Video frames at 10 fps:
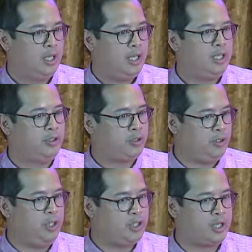in
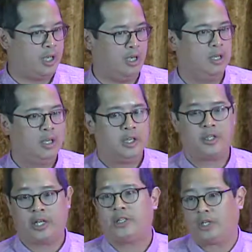Tunisia
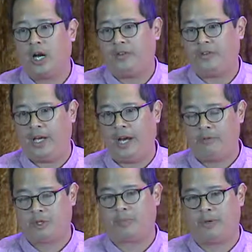sets off the
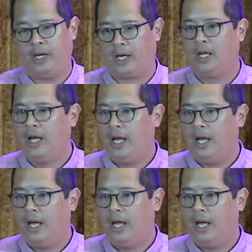Arab Spring,